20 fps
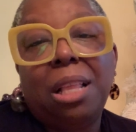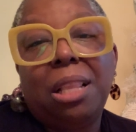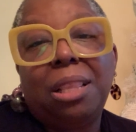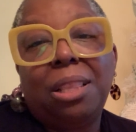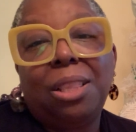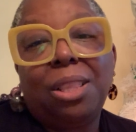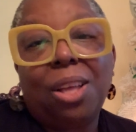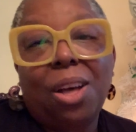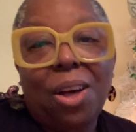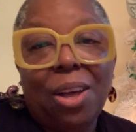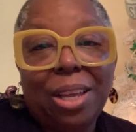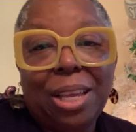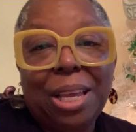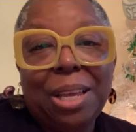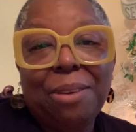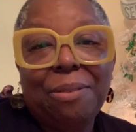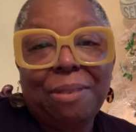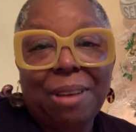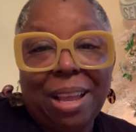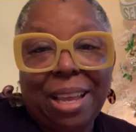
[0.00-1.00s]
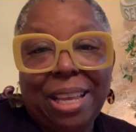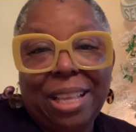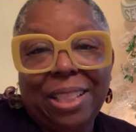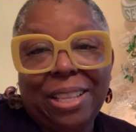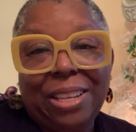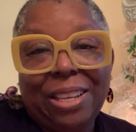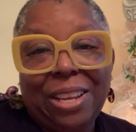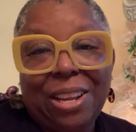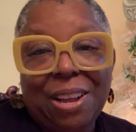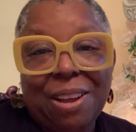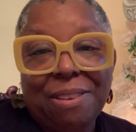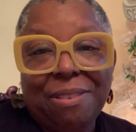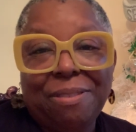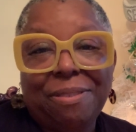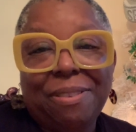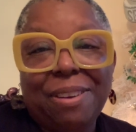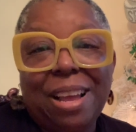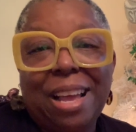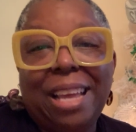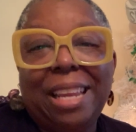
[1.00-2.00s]
log in regularly on
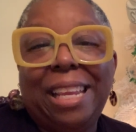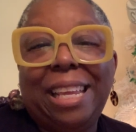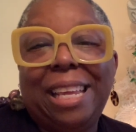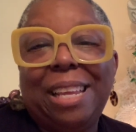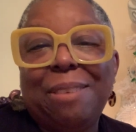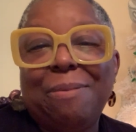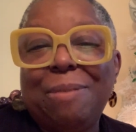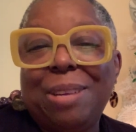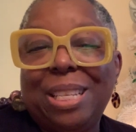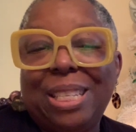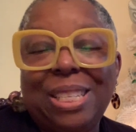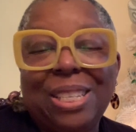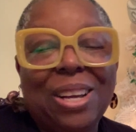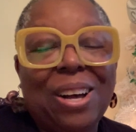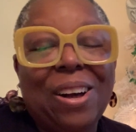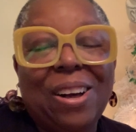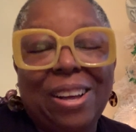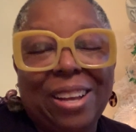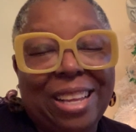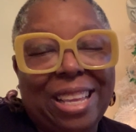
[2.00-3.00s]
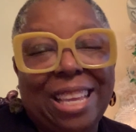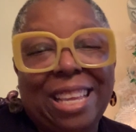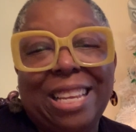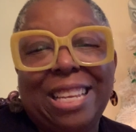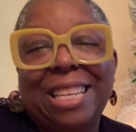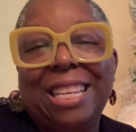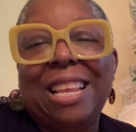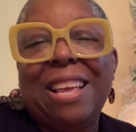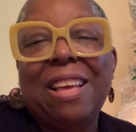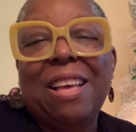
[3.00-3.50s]
Friday and we talk and